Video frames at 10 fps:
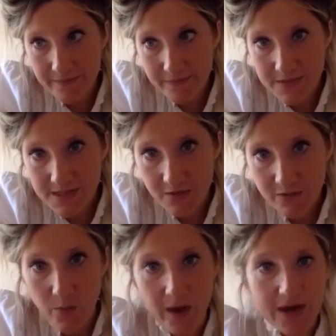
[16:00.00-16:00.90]

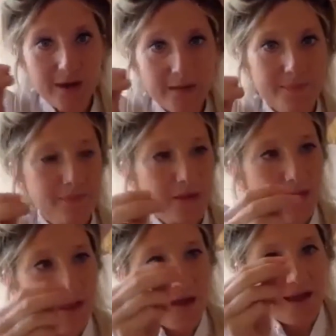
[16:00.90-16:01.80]
silver wire,
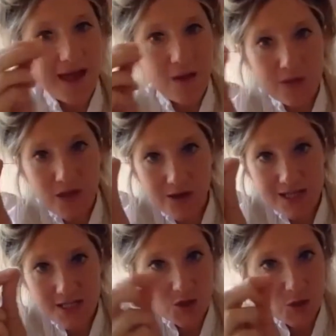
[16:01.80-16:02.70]
and we're
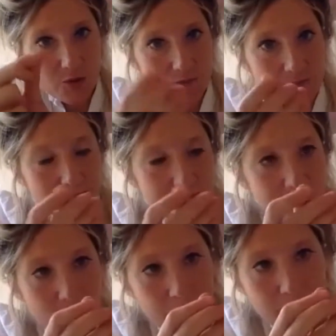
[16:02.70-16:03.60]
going to
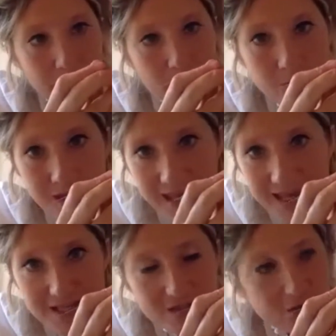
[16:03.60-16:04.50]
poke
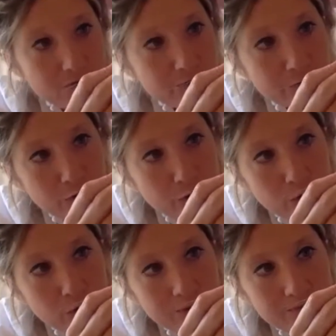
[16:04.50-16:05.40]
it
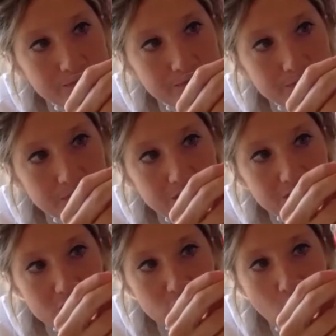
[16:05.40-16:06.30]
through the
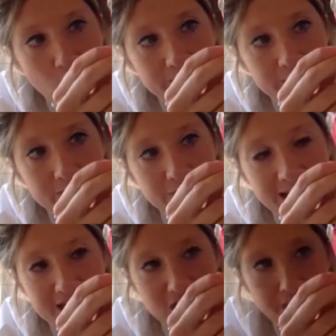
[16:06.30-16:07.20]
top of the
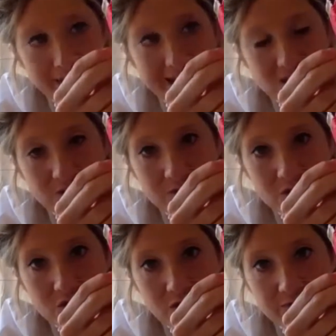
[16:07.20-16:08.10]
fleshy bit of
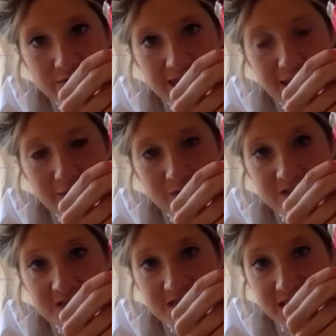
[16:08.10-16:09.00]
the
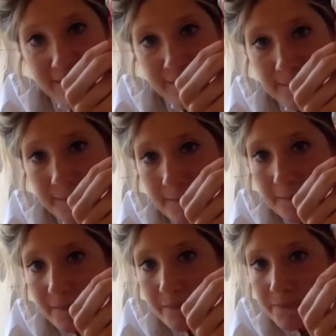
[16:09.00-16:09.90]
stem.
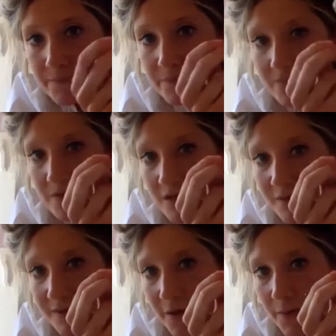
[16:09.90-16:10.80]
Here
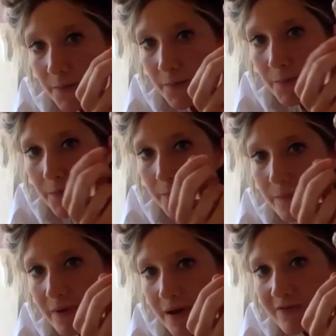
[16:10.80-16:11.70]
we go.
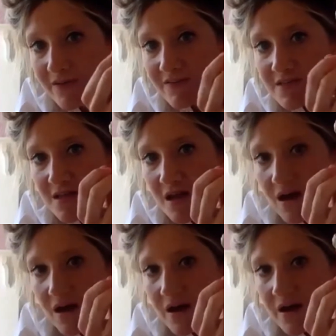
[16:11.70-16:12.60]
Out the other
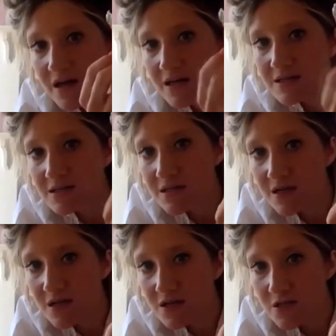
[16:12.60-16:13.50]
side. So